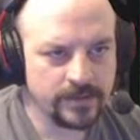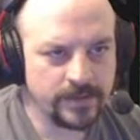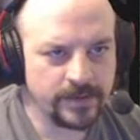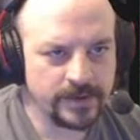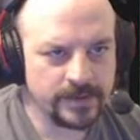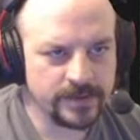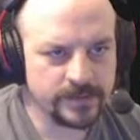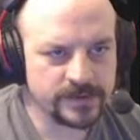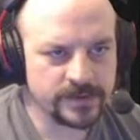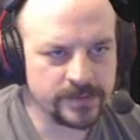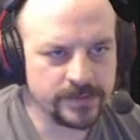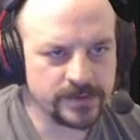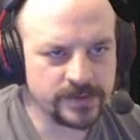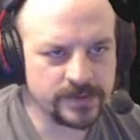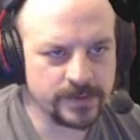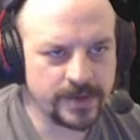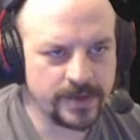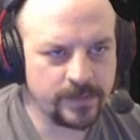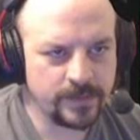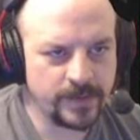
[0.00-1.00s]
Okay, so
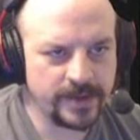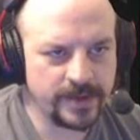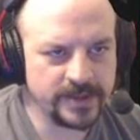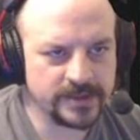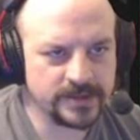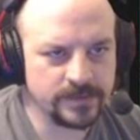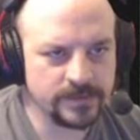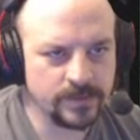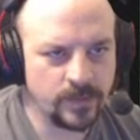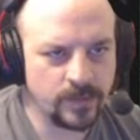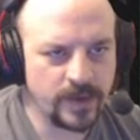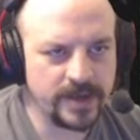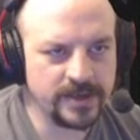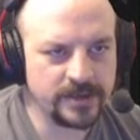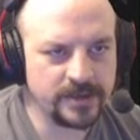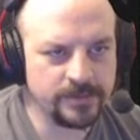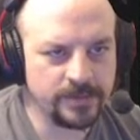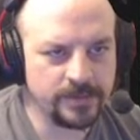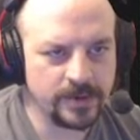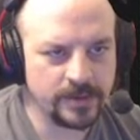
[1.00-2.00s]
we got
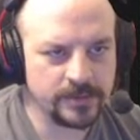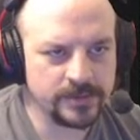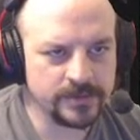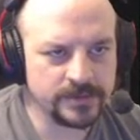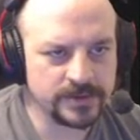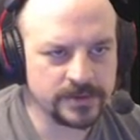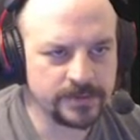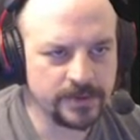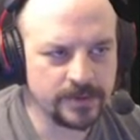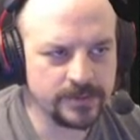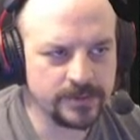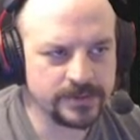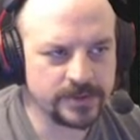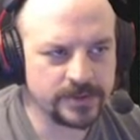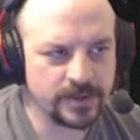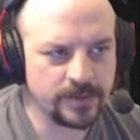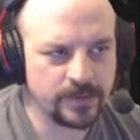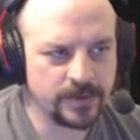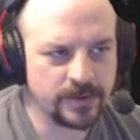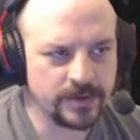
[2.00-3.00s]
weighted bones. The bones
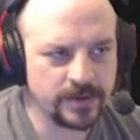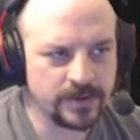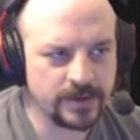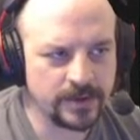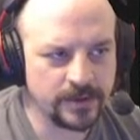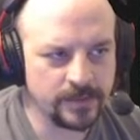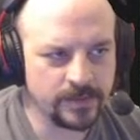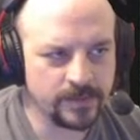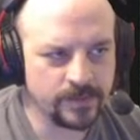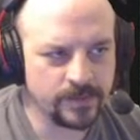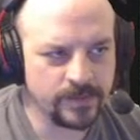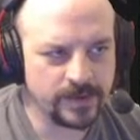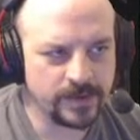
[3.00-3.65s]
are working.